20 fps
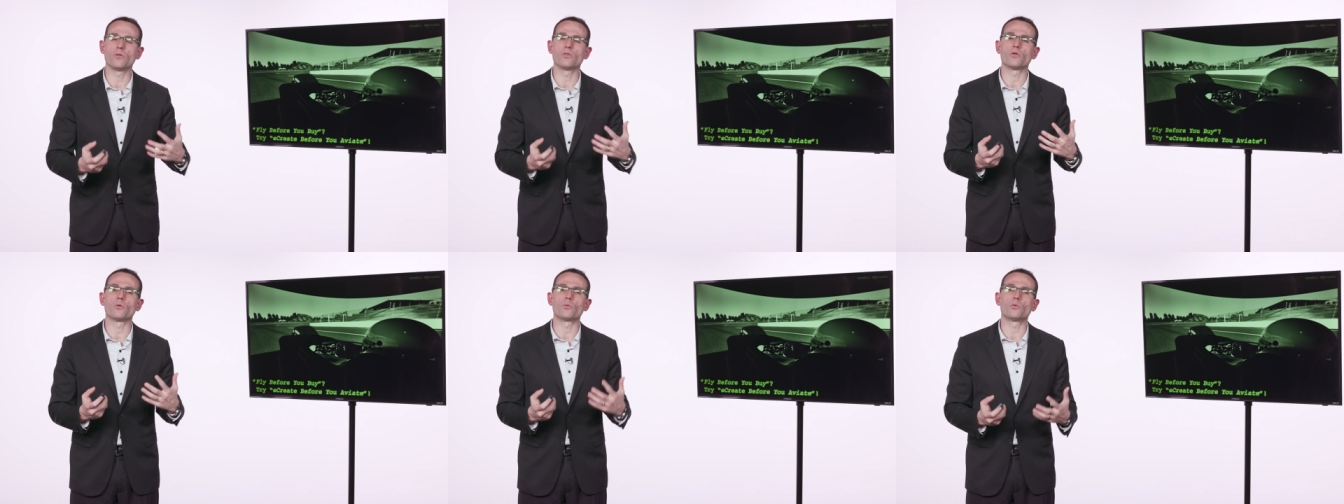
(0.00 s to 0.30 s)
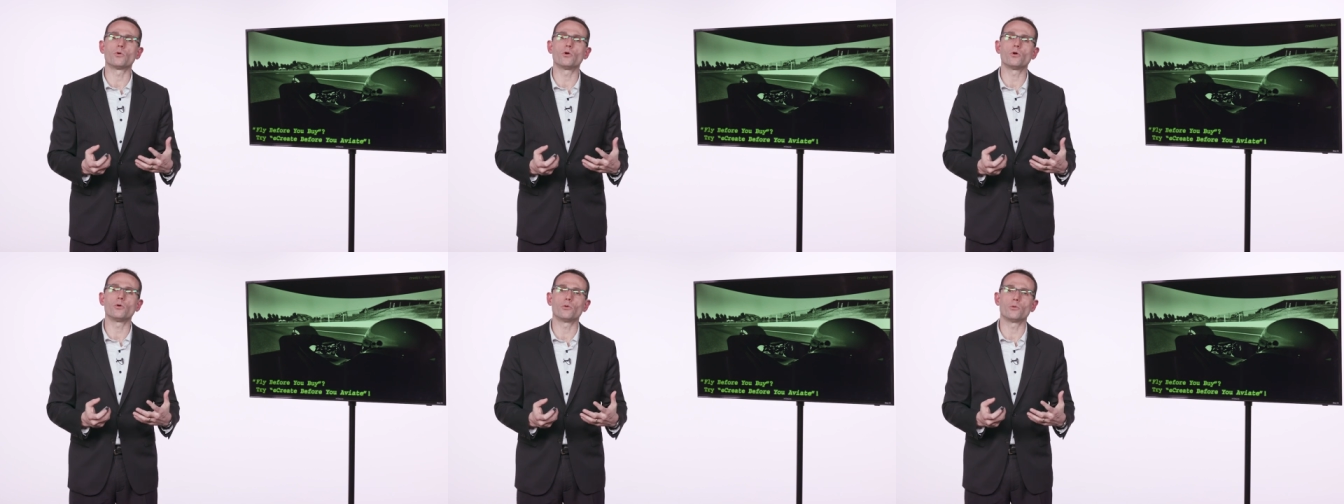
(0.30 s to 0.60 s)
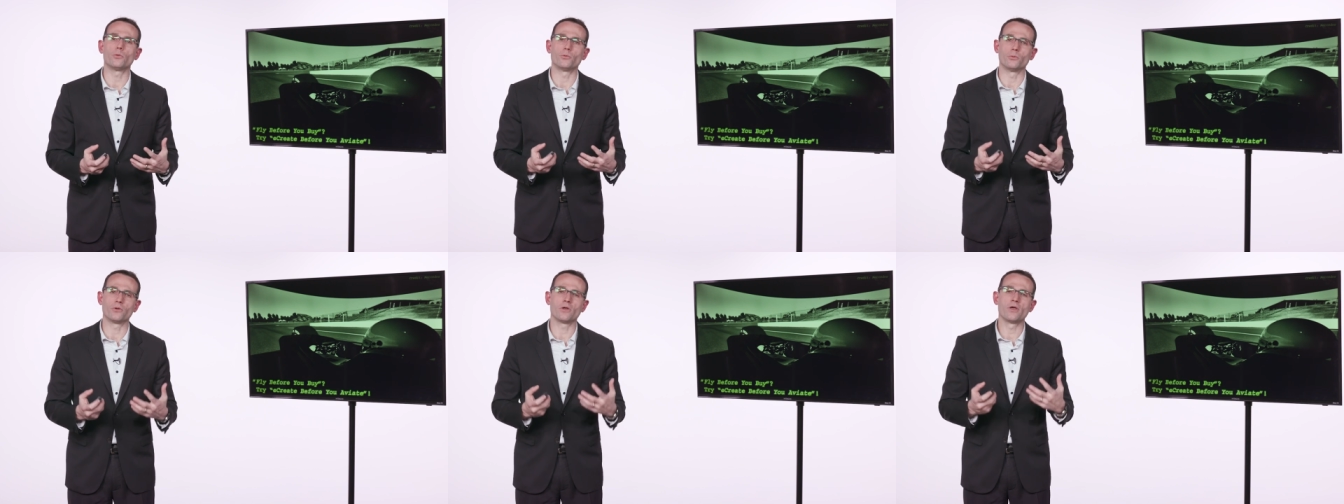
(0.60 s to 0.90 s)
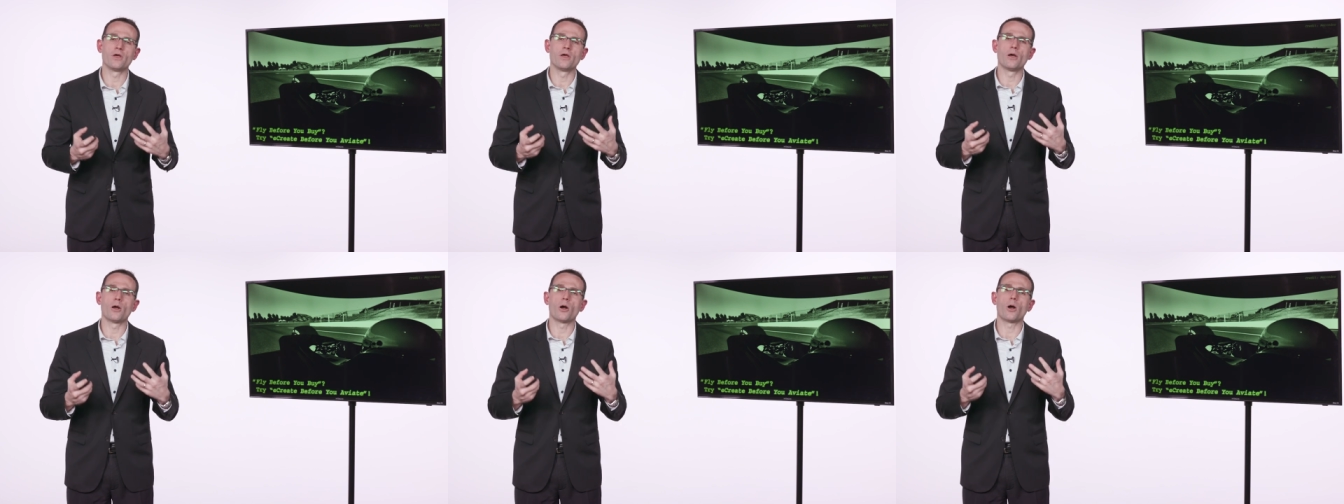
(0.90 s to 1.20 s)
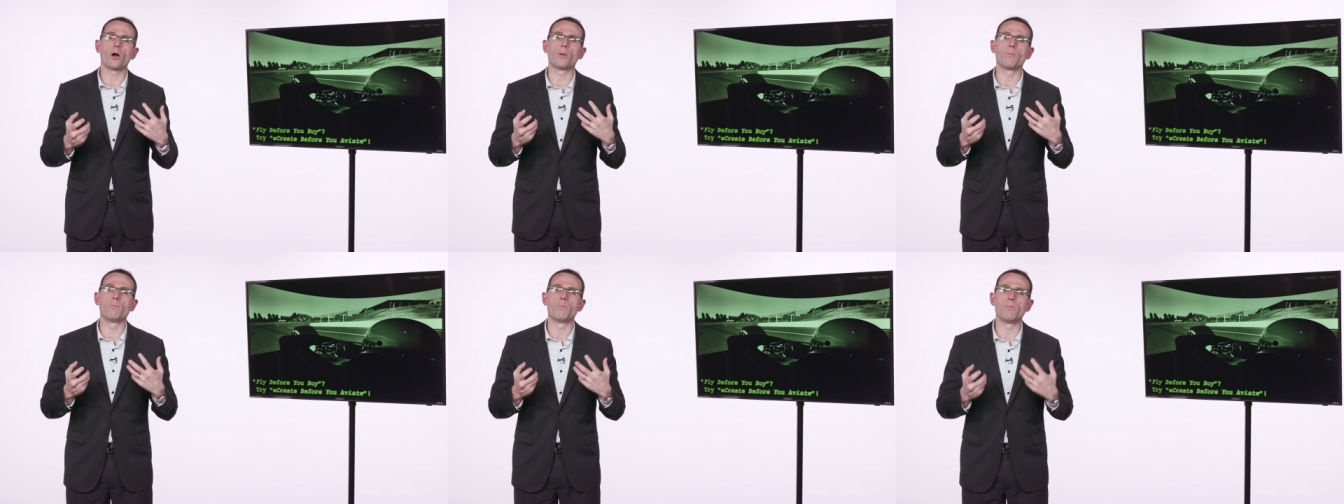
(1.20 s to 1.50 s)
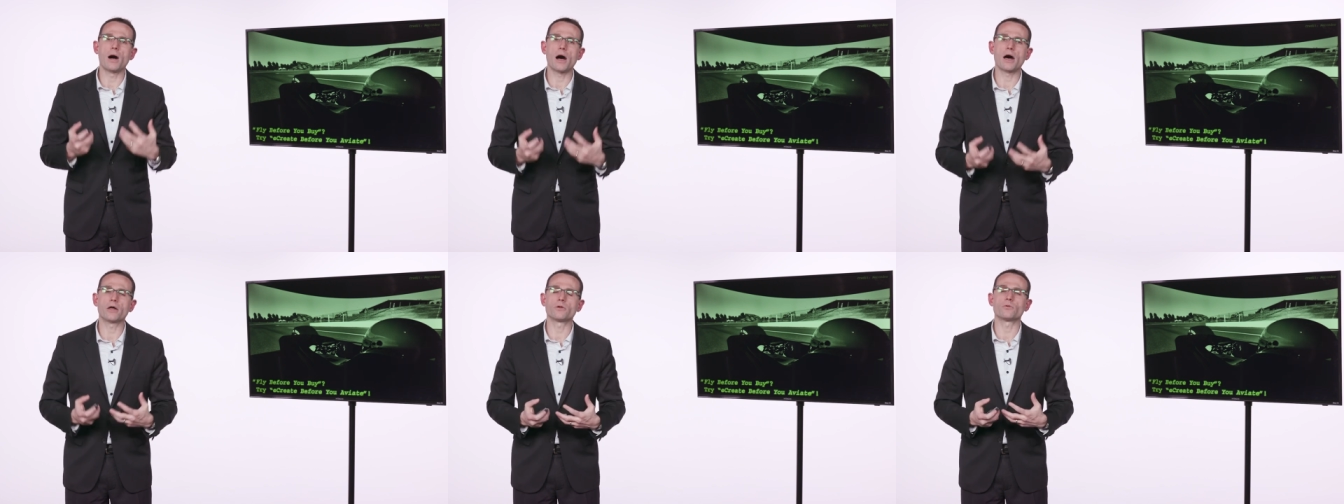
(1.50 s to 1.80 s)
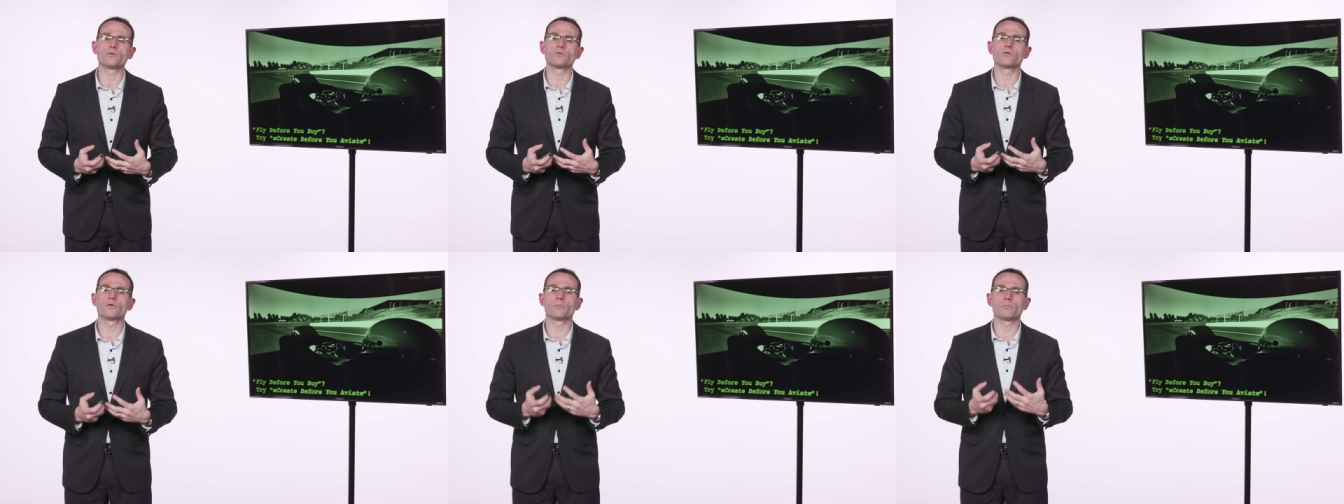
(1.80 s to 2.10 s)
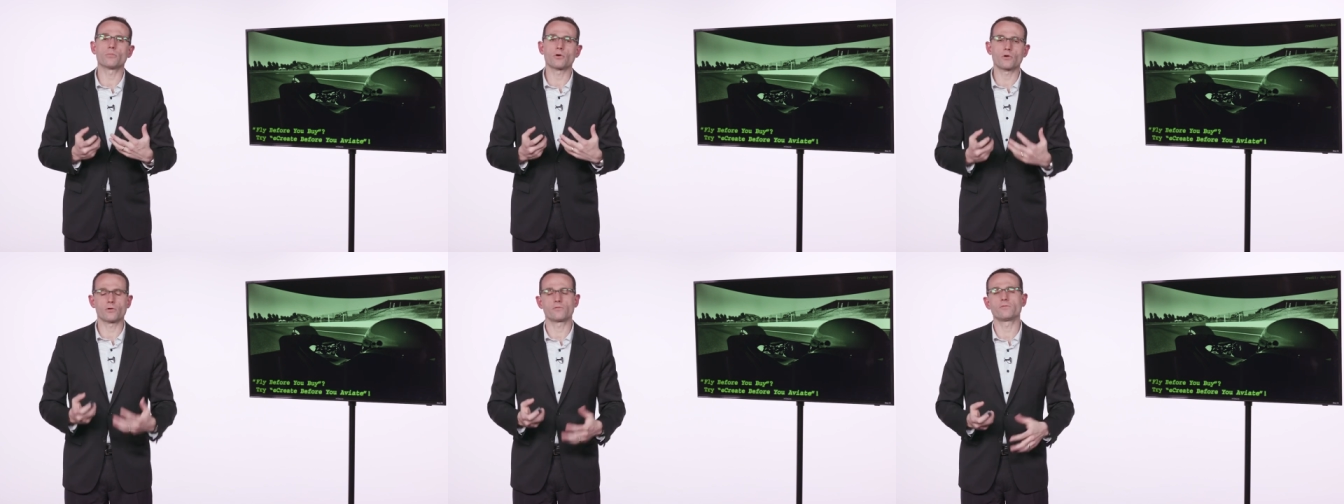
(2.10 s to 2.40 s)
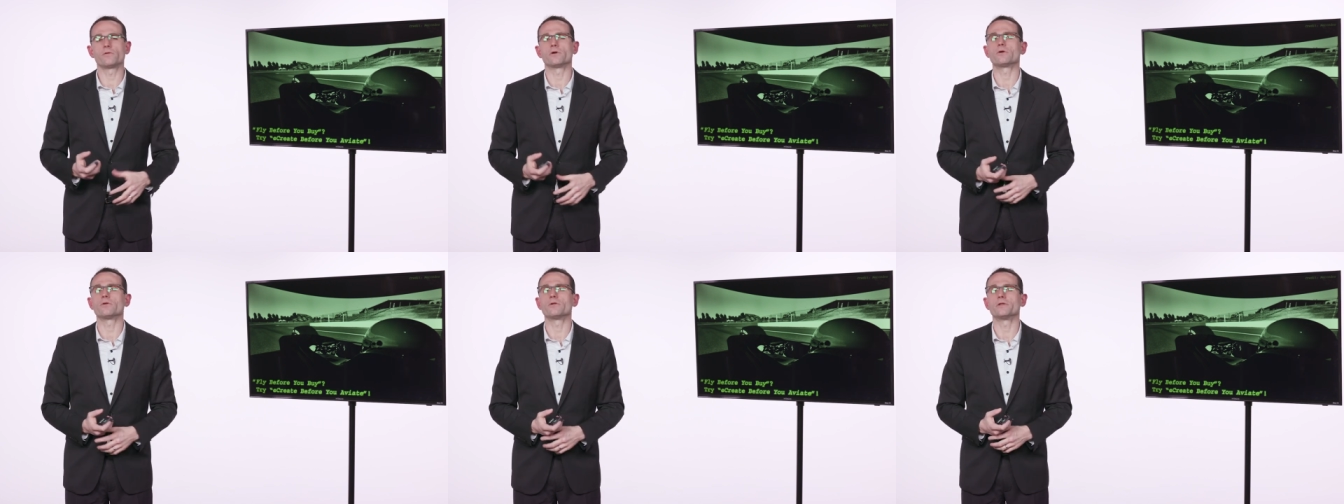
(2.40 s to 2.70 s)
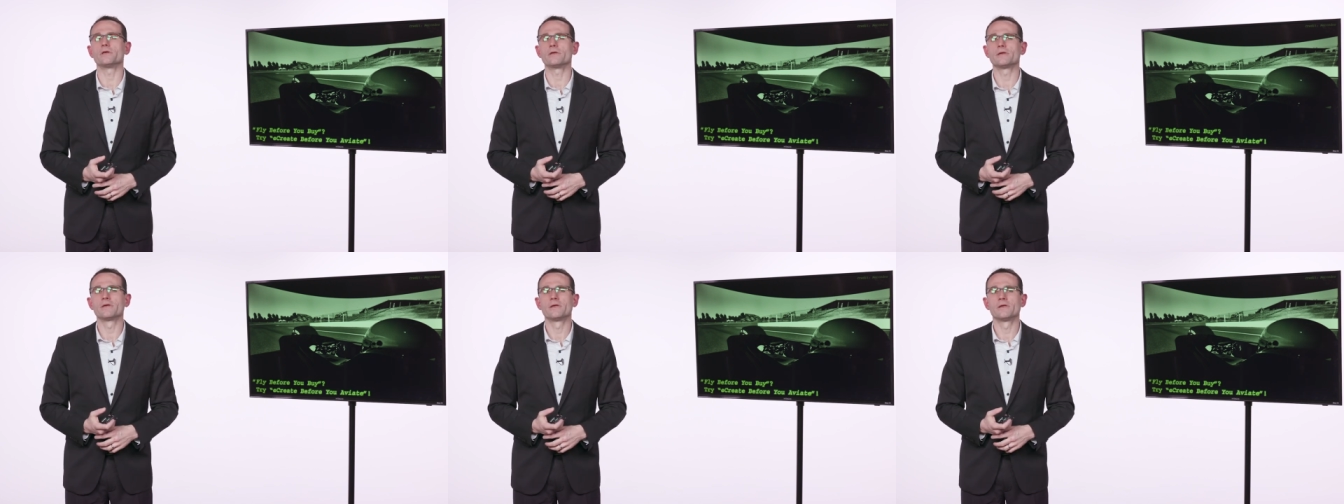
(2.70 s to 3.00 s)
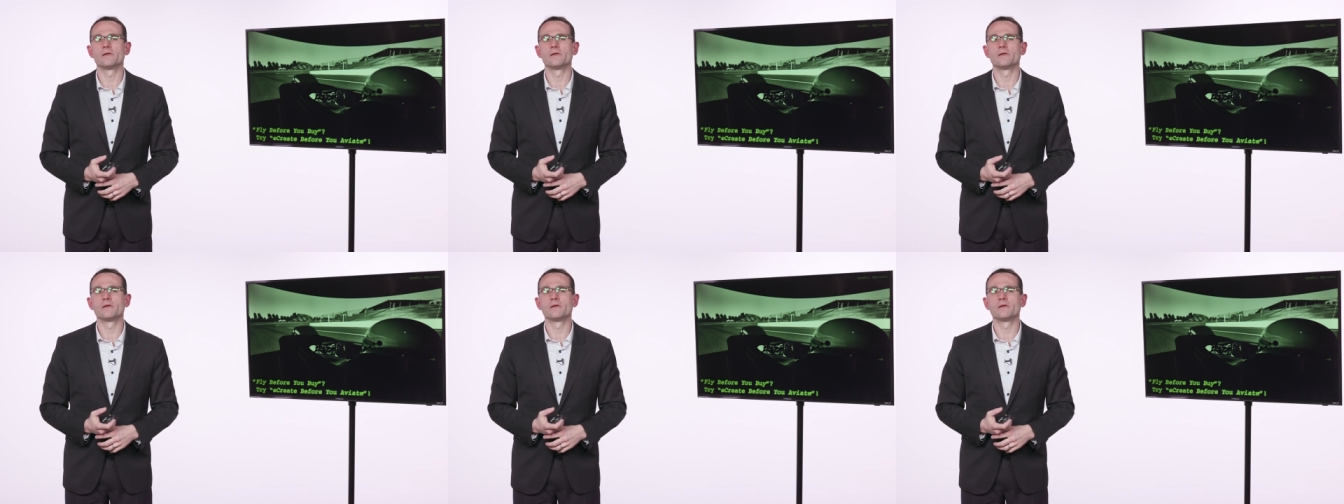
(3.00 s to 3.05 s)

on the road are modeled perfectly.